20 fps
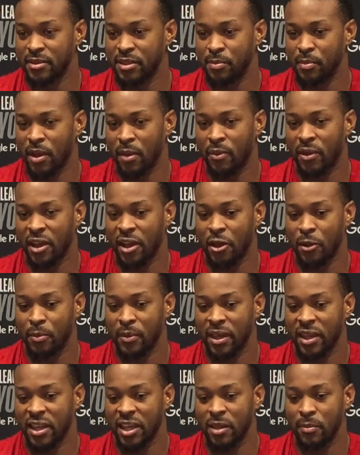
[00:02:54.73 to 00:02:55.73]
to be able to help
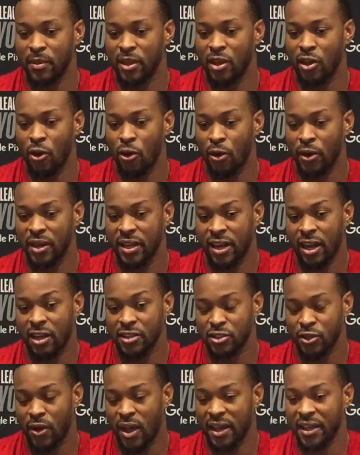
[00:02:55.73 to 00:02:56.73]
me and keep me going, and
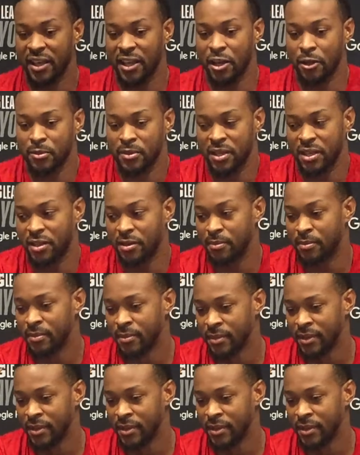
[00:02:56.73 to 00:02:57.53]
also I can help them.